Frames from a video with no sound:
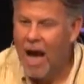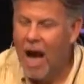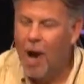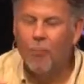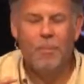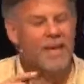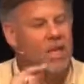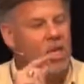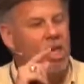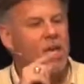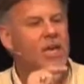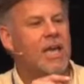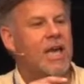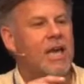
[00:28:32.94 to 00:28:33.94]
I'll be
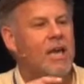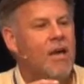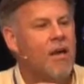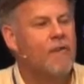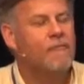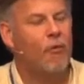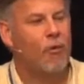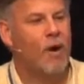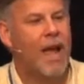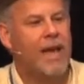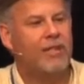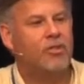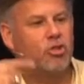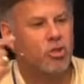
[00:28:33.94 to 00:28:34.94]
looking for
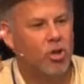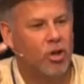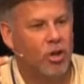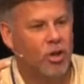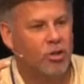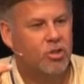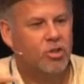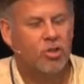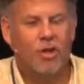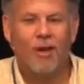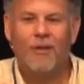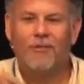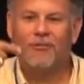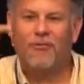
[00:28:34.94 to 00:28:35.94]
a church
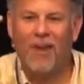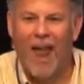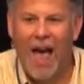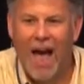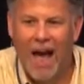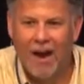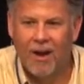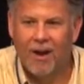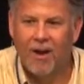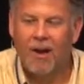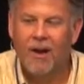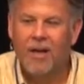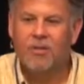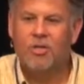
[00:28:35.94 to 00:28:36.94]

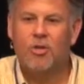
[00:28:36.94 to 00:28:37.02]
flyer